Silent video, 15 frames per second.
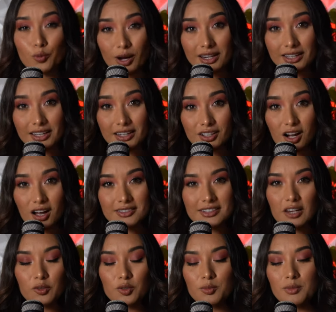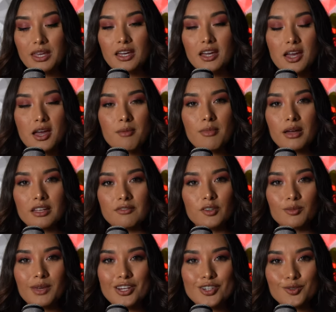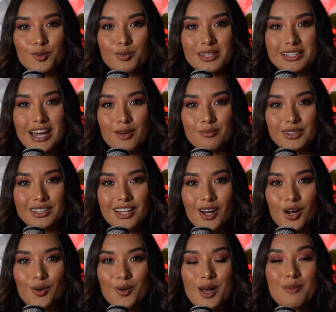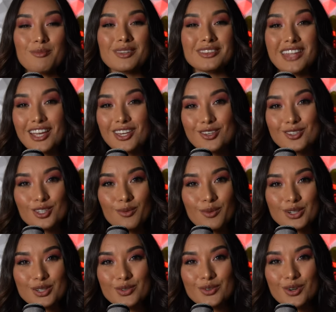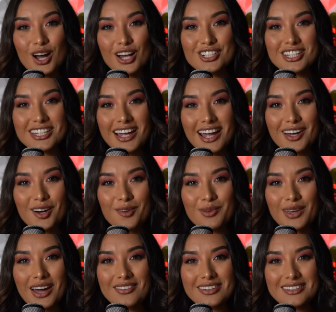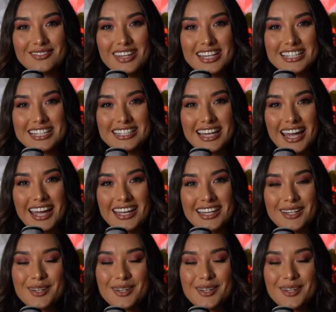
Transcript: want to get in contact with me, my information will be down below. But thank you so much for watching. I hope you have an amazing day.